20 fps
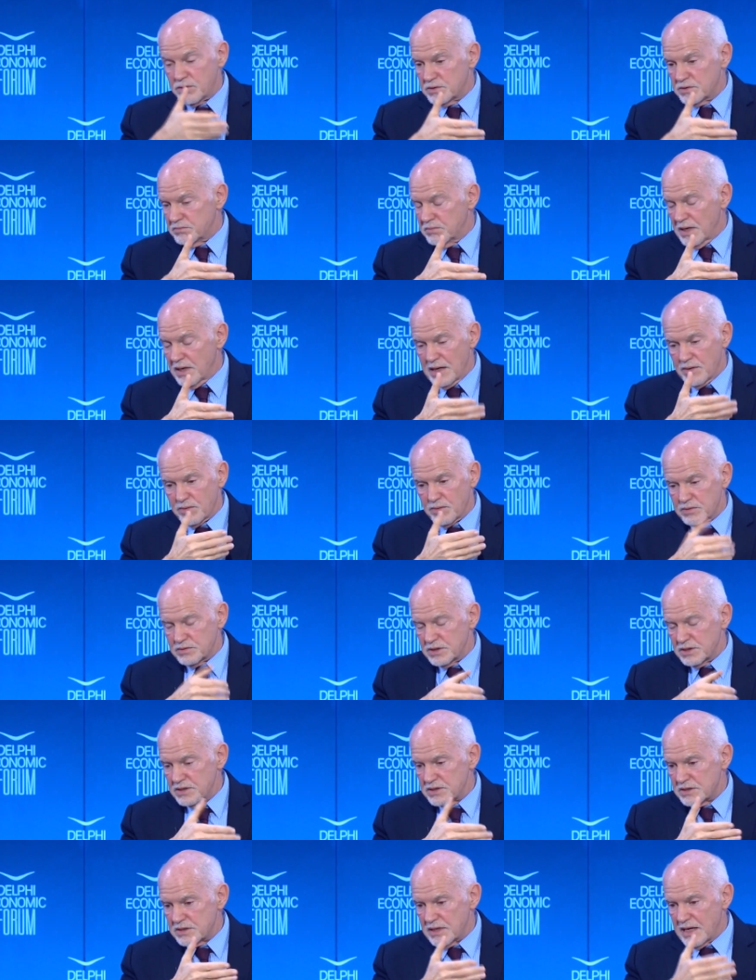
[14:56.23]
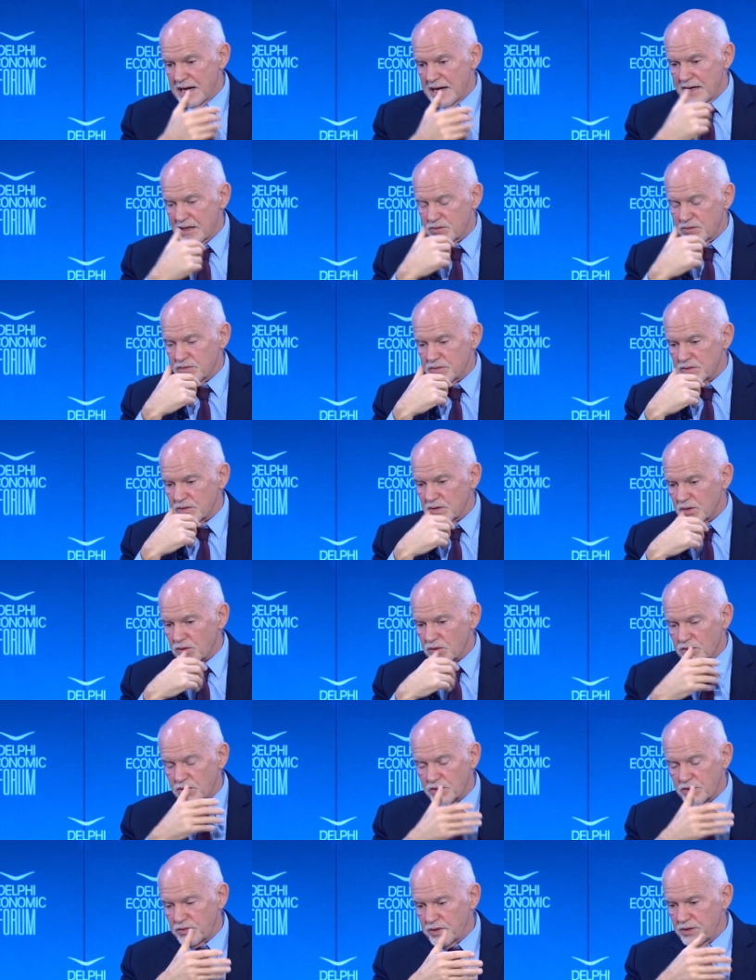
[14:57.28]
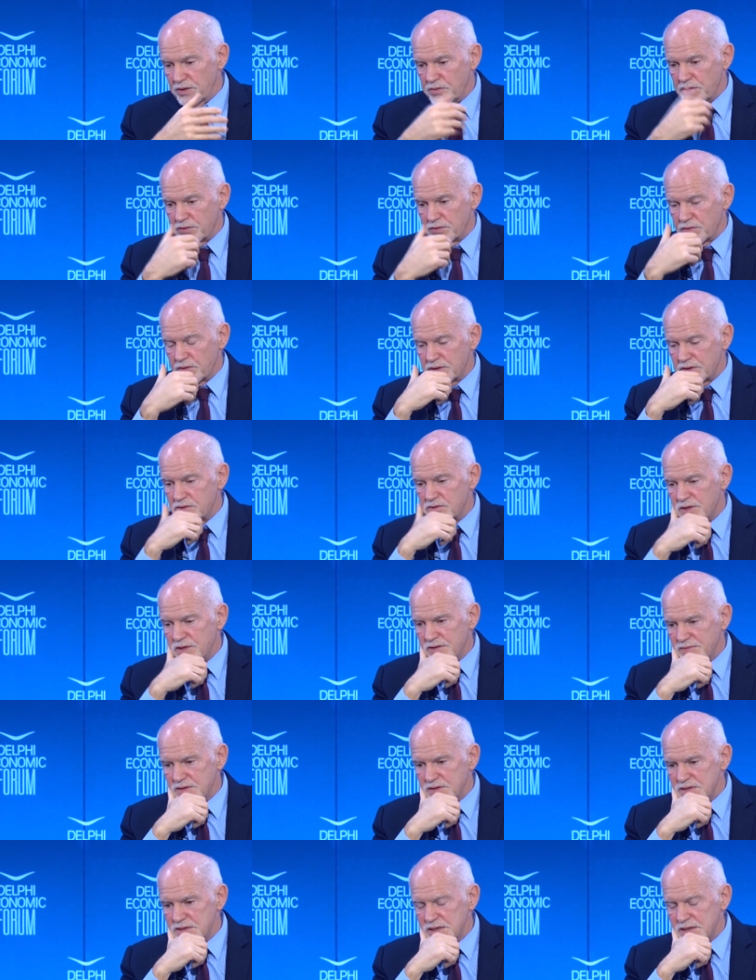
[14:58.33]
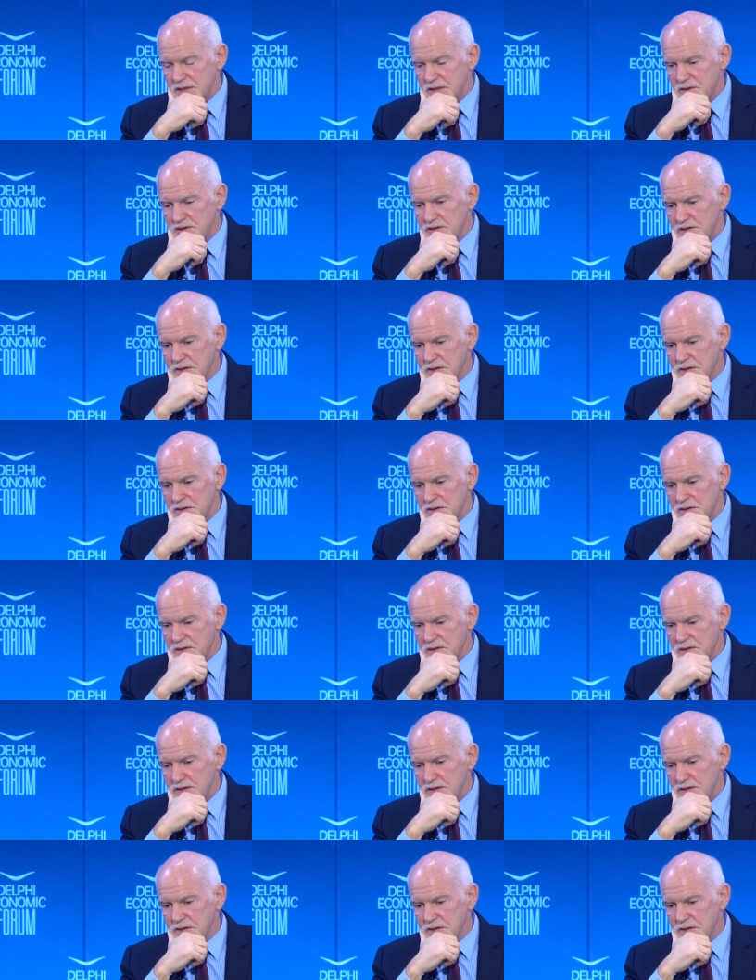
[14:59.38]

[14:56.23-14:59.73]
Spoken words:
I would just add or agree with what Stefan said